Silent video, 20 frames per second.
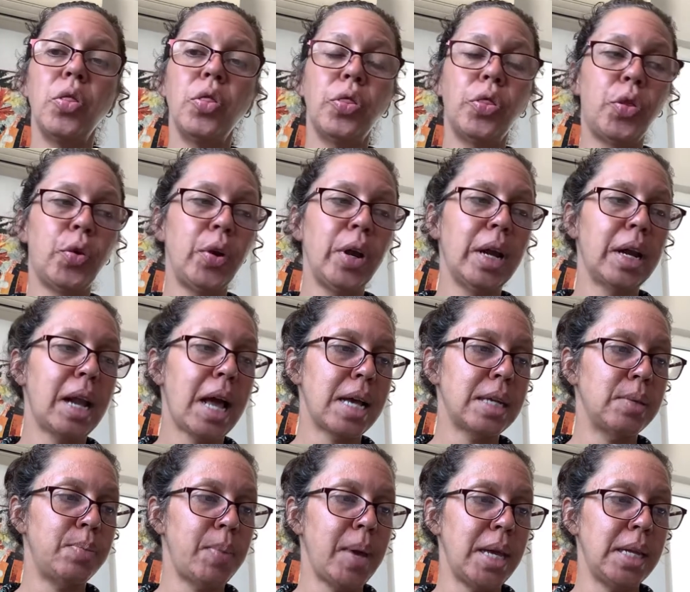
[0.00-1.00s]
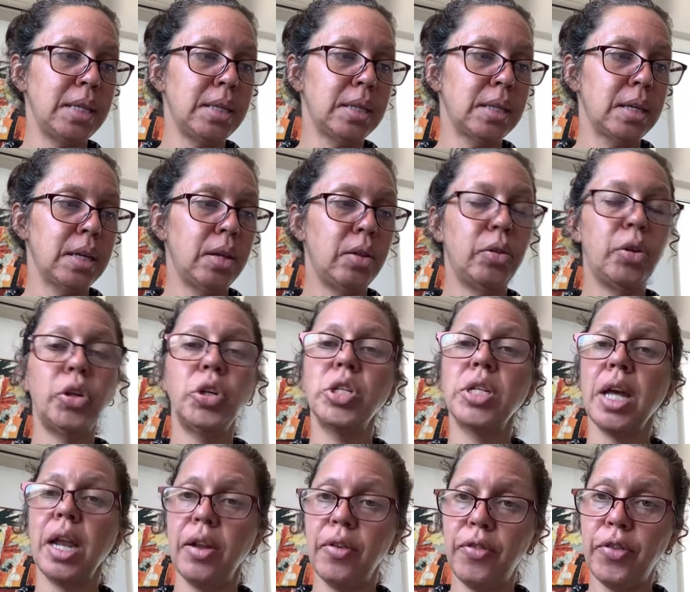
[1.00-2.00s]
3 classmates their
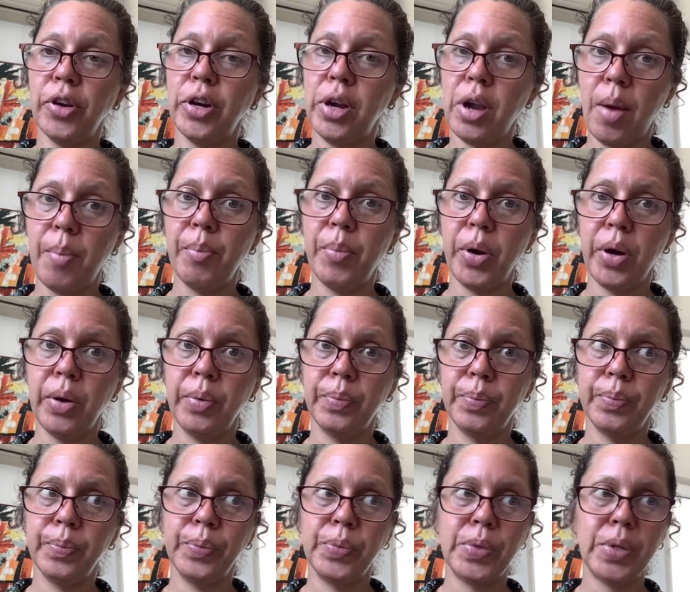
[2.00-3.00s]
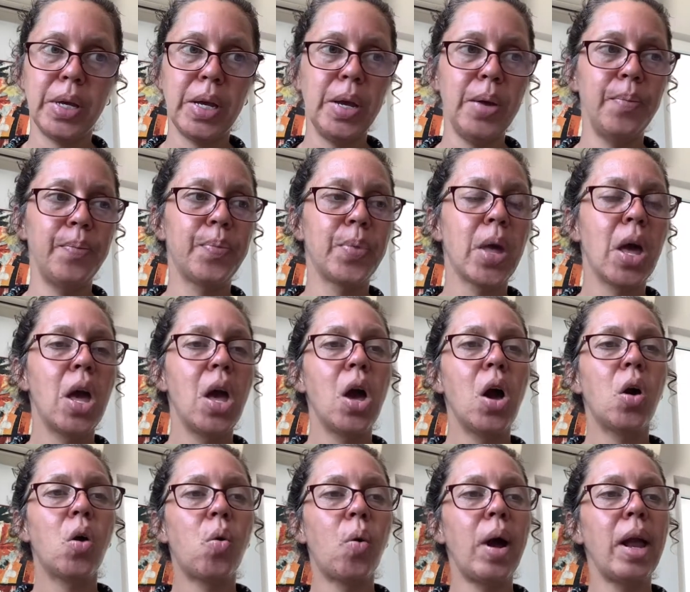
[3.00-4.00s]
telephone number. See?
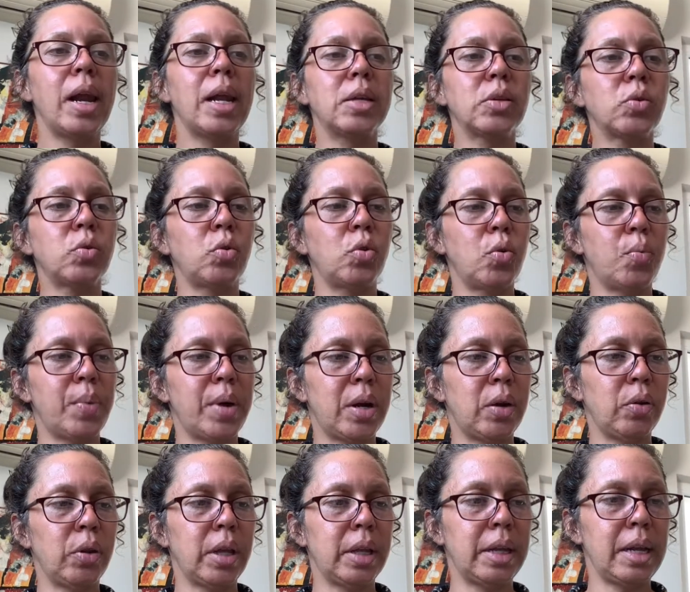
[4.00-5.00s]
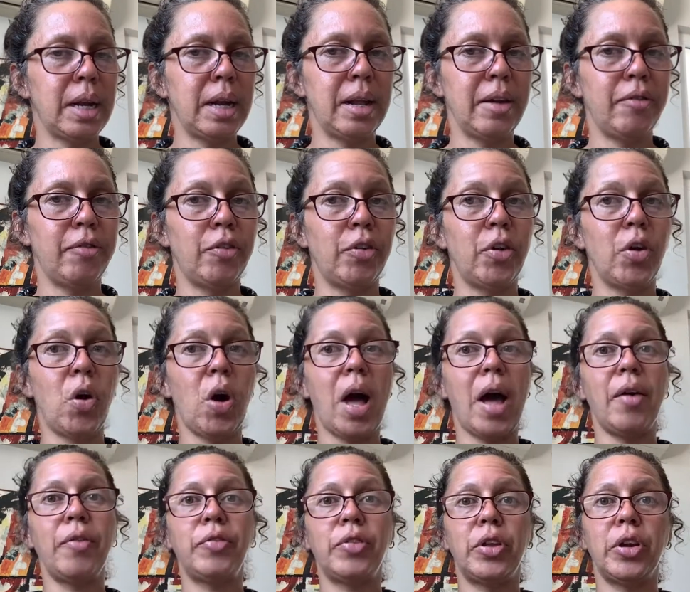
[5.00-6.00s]
¿Cuál es tu número de teléfono?
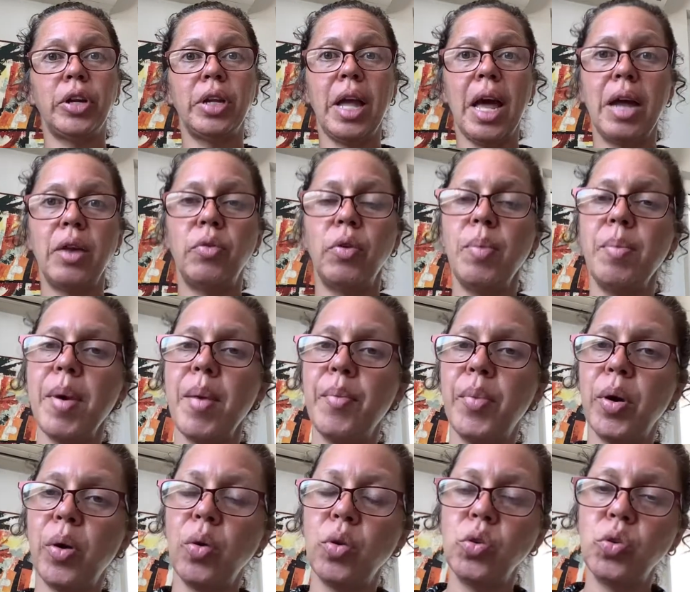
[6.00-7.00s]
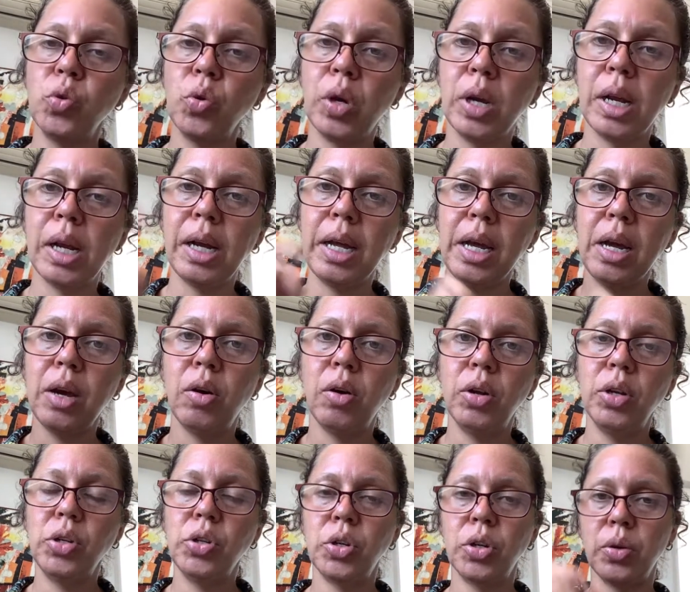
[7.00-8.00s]
After that, remember, you click
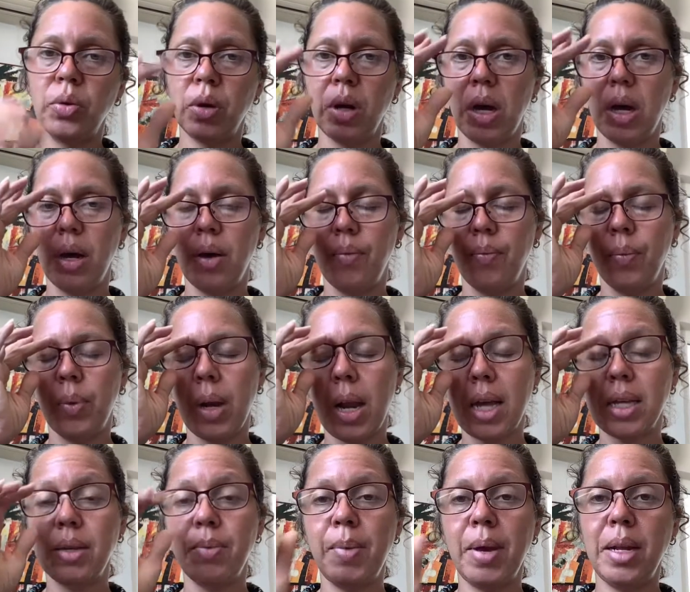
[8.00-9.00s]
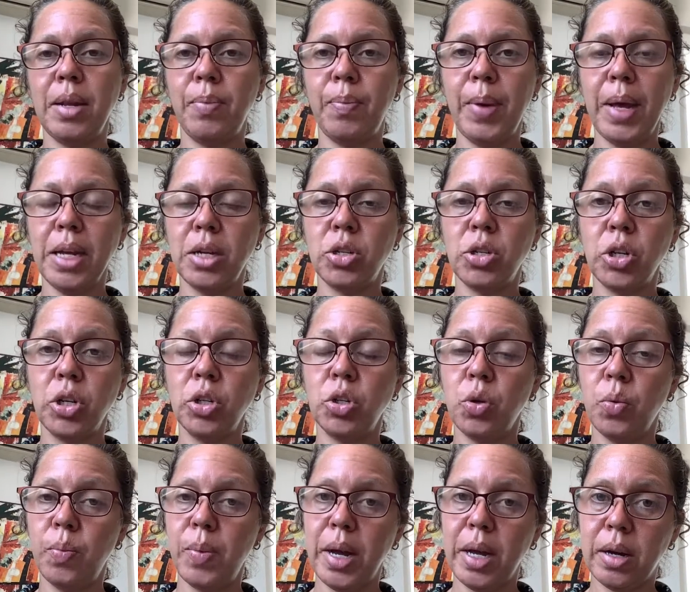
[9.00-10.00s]
on your classmate picture to
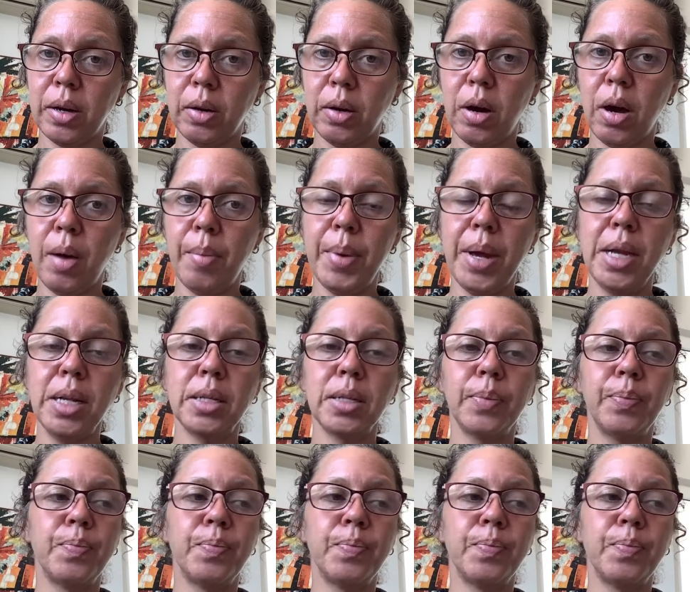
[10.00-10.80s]
make a comment,